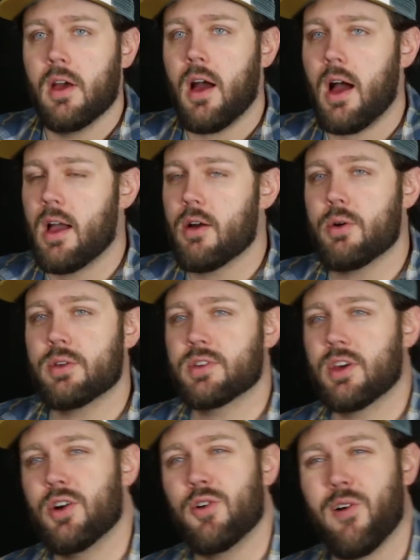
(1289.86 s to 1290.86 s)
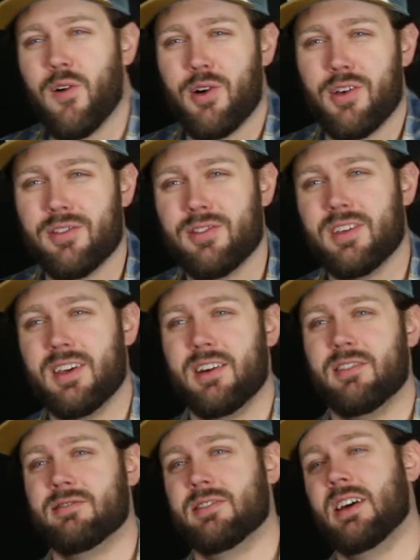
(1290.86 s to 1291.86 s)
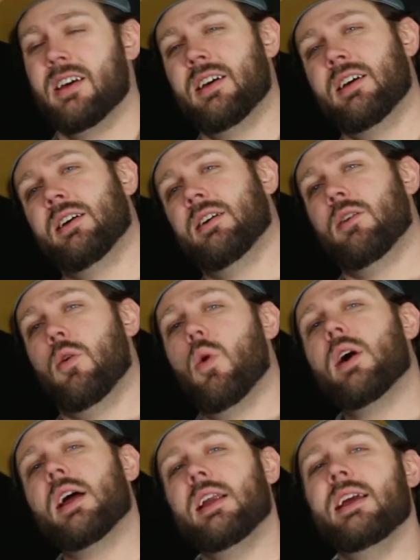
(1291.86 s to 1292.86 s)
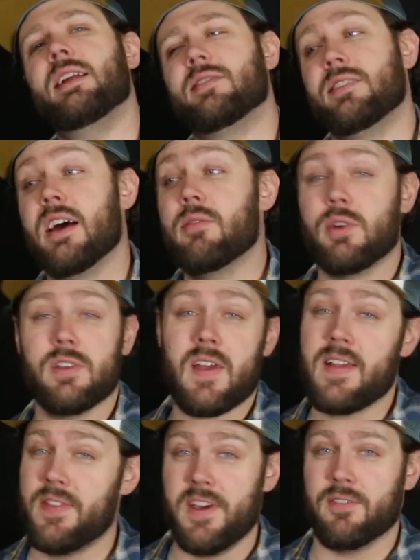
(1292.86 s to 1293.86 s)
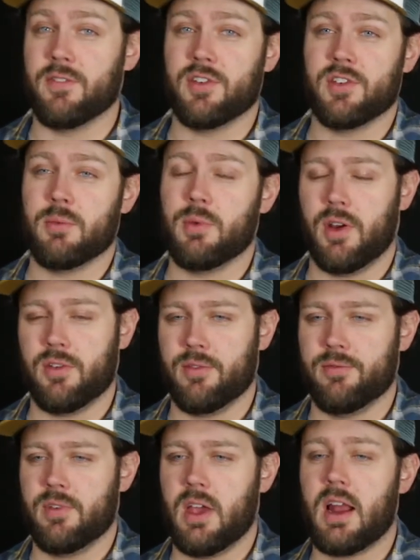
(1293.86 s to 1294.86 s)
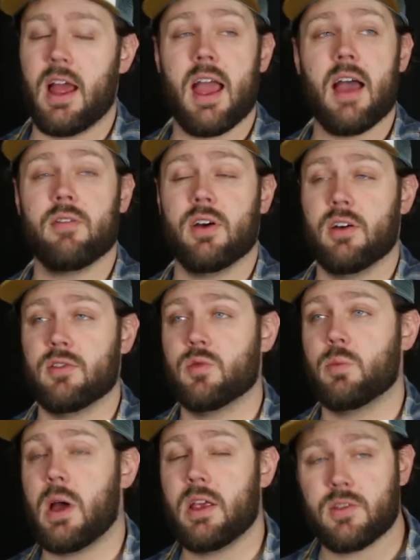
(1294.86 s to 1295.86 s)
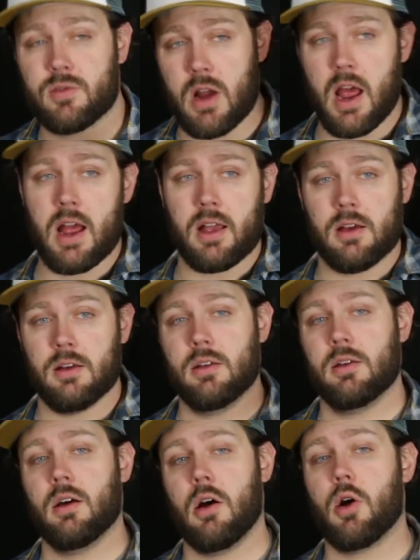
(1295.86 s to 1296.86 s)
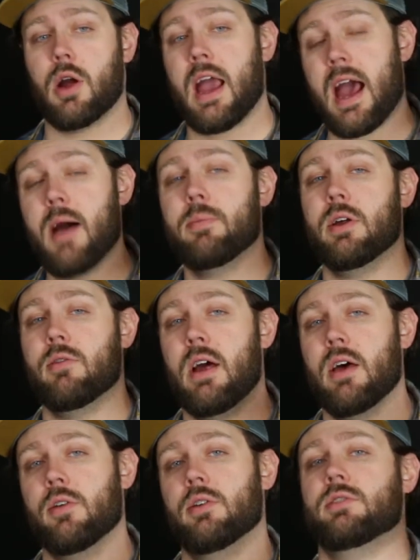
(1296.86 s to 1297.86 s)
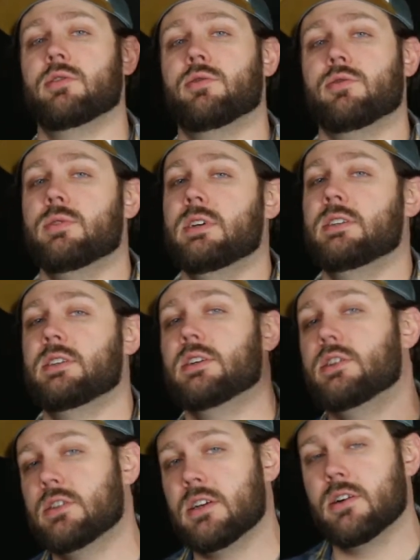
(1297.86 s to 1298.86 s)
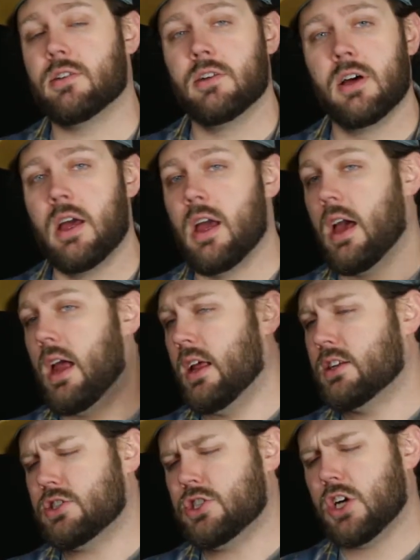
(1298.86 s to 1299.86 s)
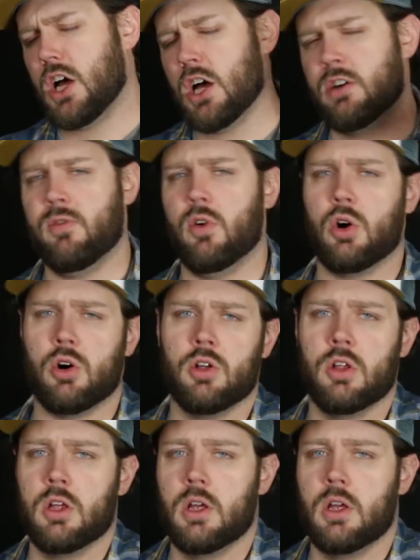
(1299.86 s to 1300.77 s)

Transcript: I always go for, you know, what I need is never in that thing for some reason. And I have a spice rack, or a cabinet rather. It's a 3-tiered deal, and it's chock full.